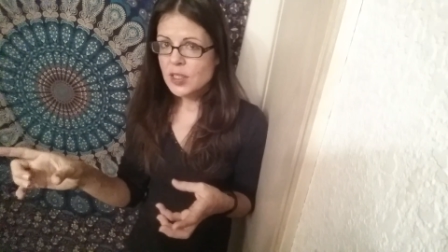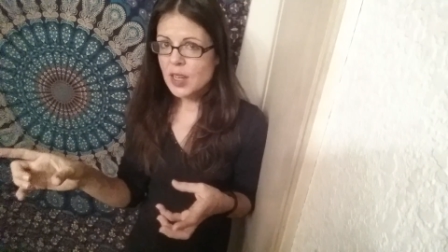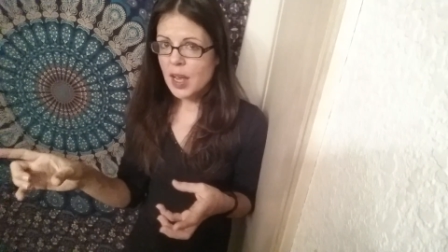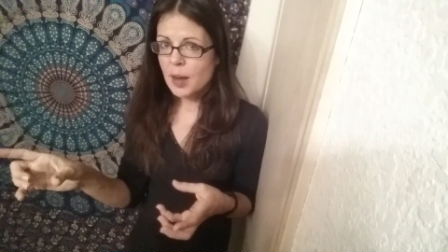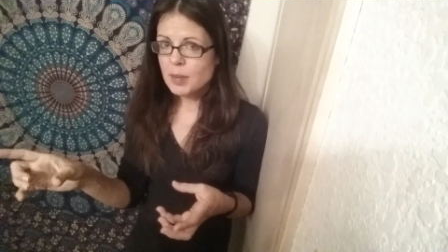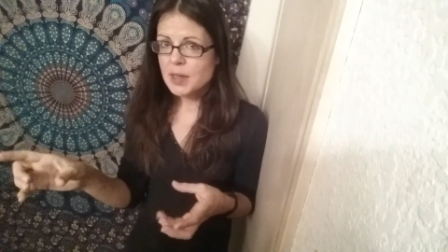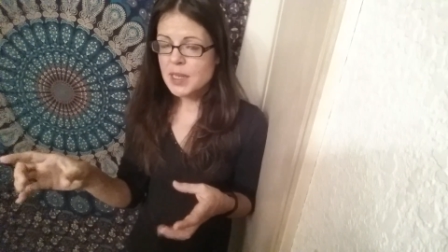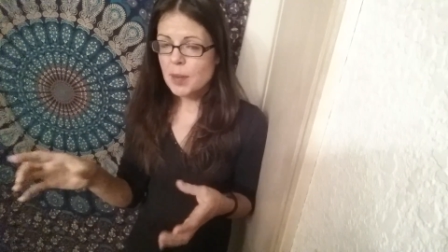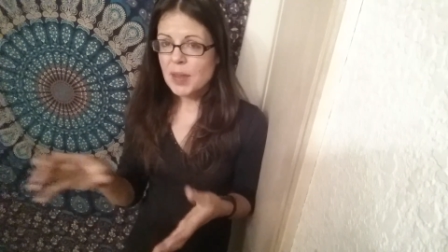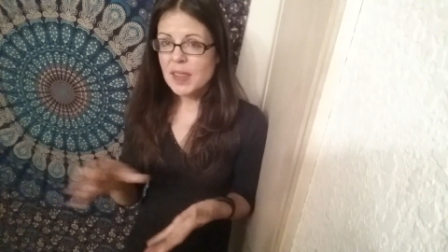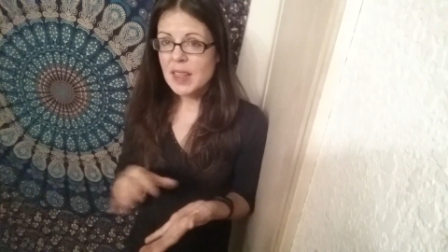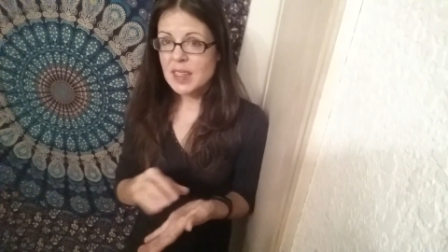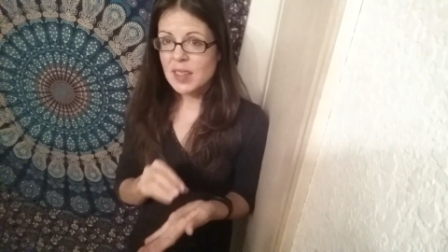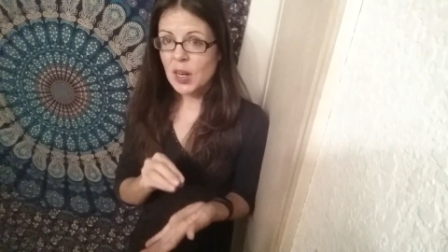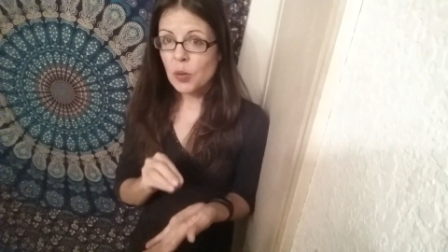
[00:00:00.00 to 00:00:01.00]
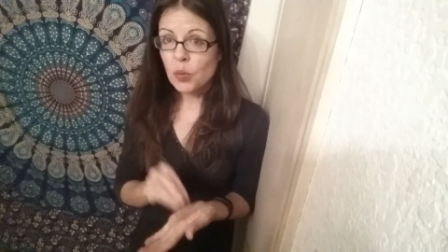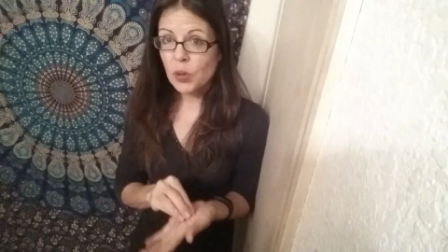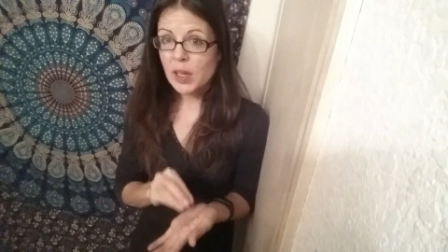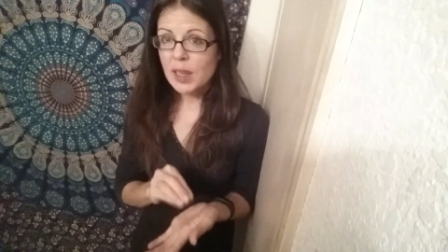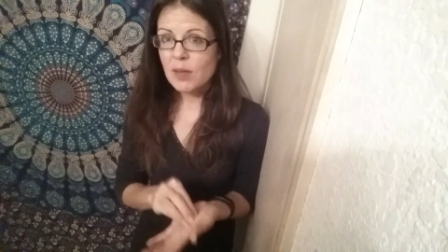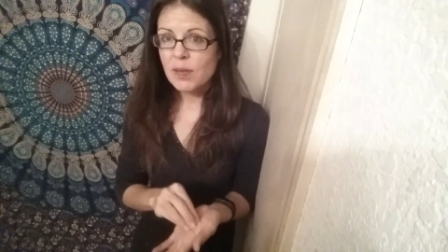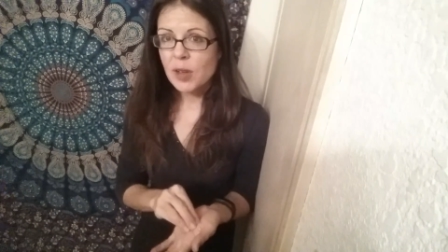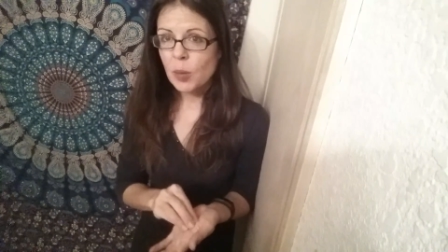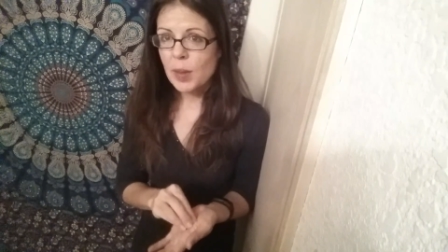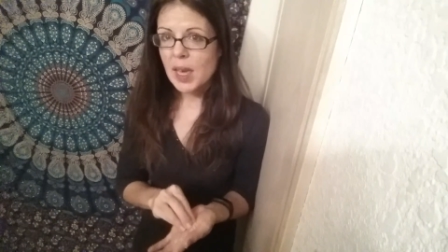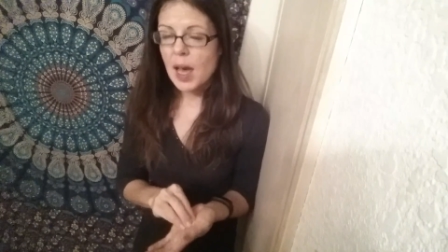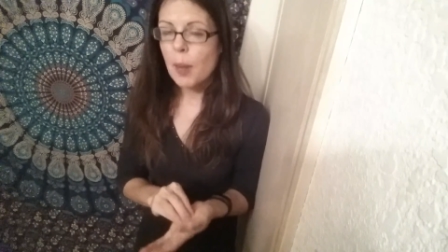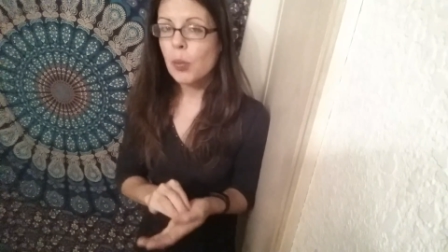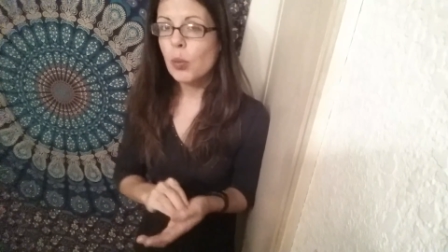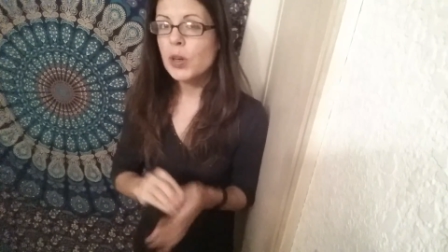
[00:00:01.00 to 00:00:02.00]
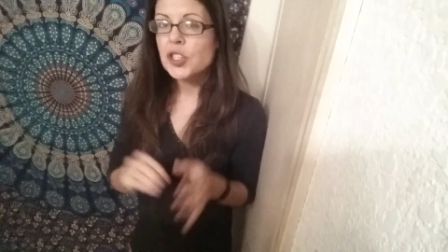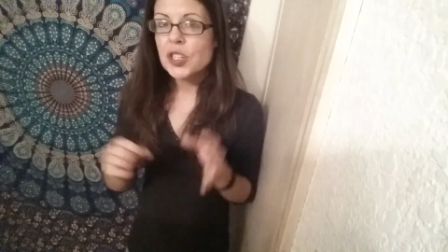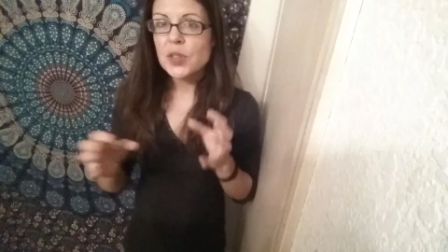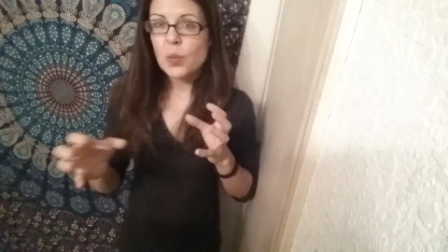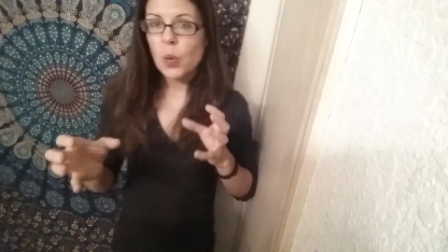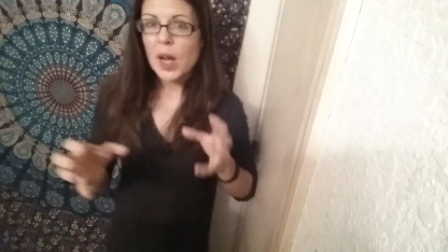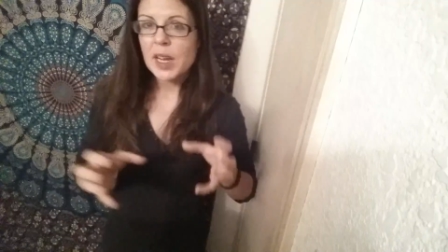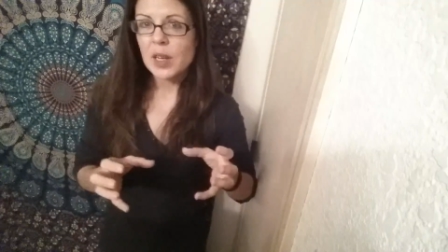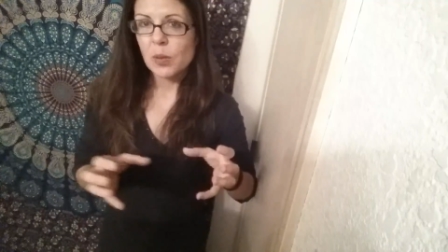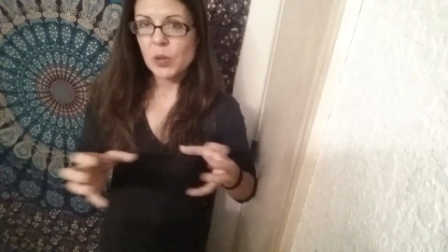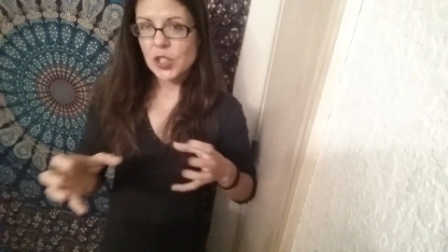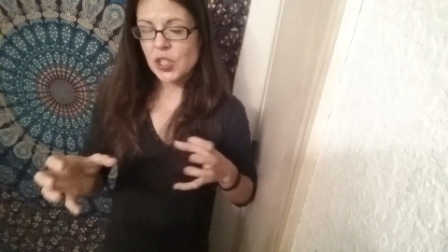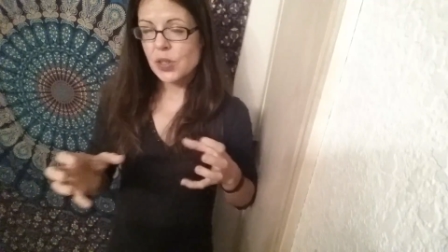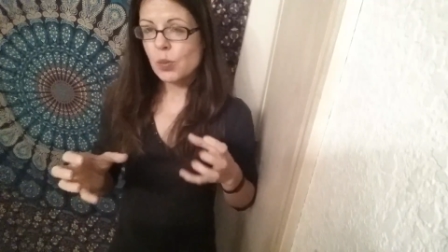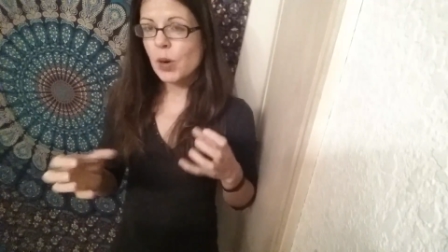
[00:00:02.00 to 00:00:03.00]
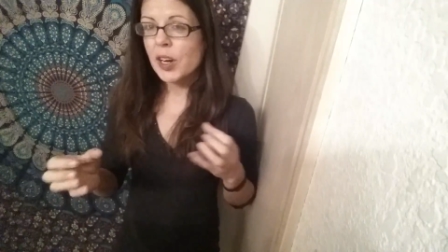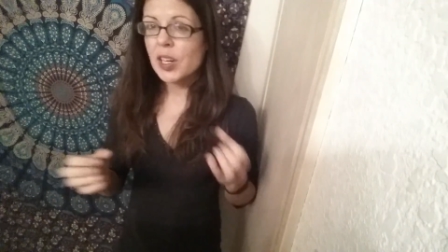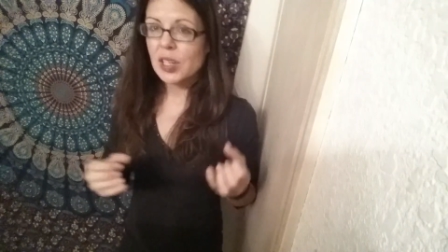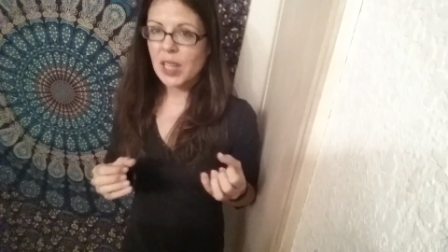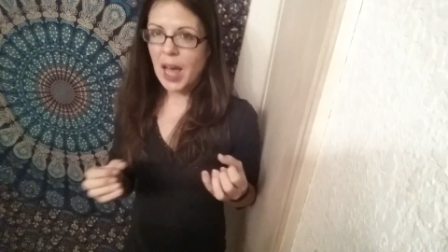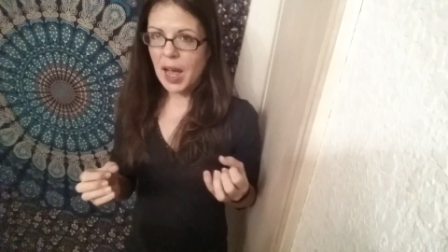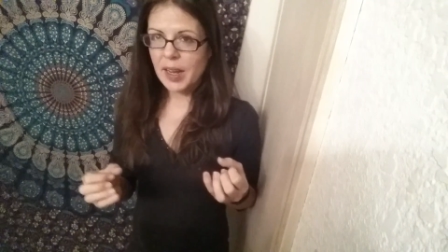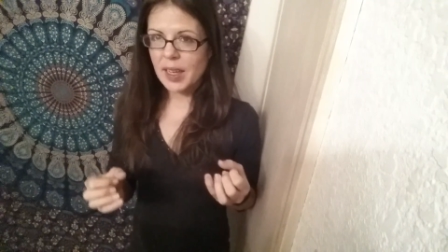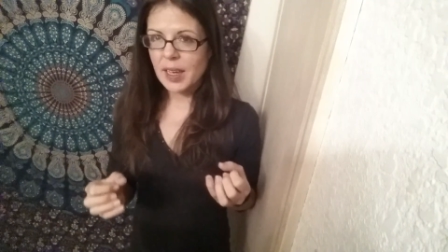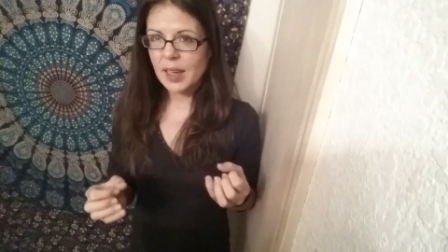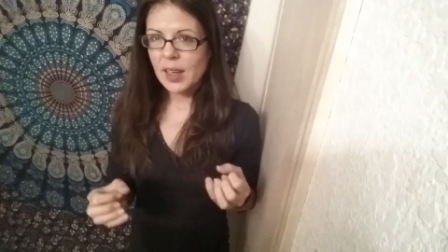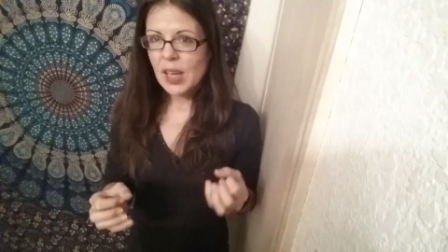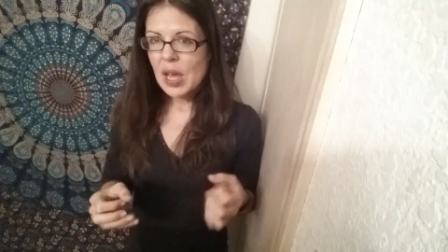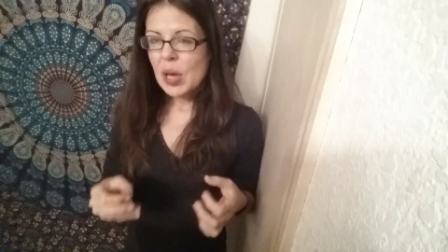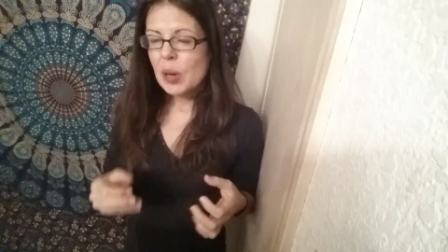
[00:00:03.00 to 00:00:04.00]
um, something that's going to really fill me up, which is what, which is where you're lacking.